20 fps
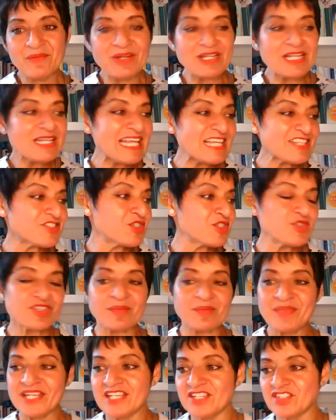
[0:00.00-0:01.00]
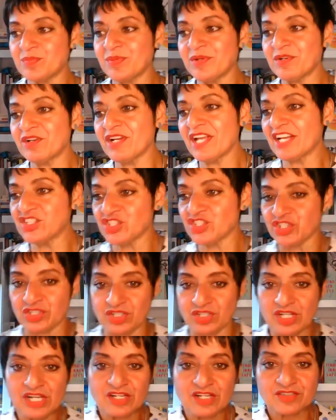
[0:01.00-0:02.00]
Well, let's do something
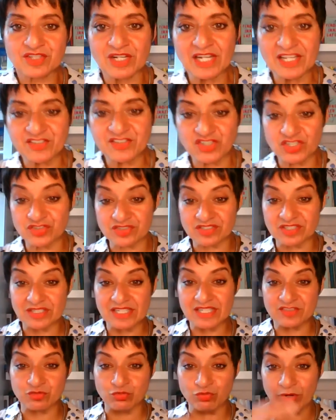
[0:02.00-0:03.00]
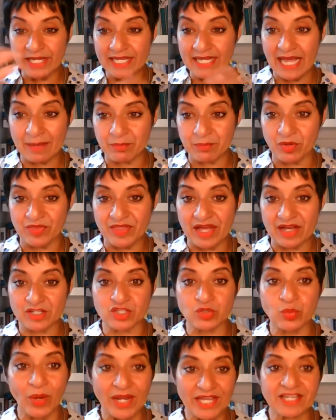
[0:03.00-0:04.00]
experiential. So let's recap on that.
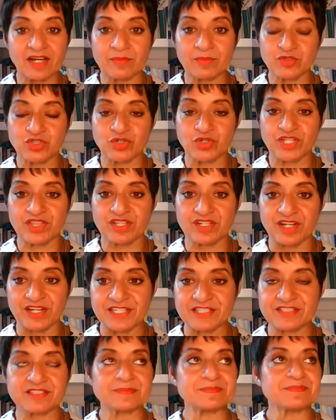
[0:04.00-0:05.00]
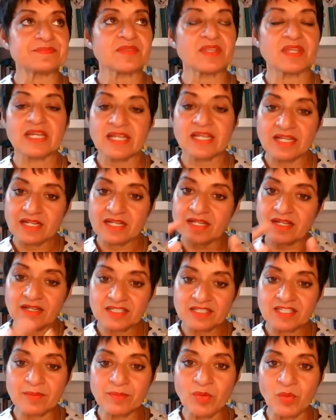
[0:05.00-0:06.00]
You wake up during the night.
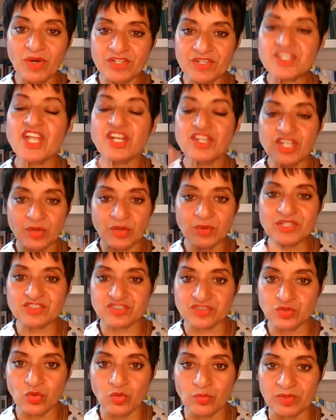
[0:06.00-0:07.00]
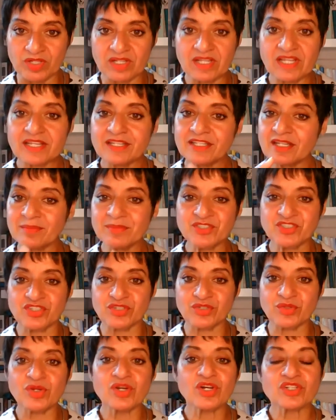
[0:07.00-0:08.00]
Number one, know it's normal. Number
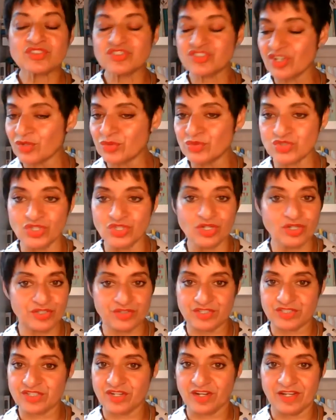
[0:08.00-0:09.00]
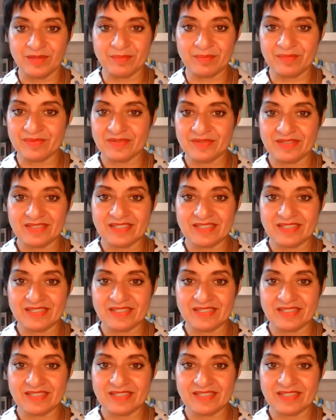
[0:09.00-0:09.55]
two, don't look at the time.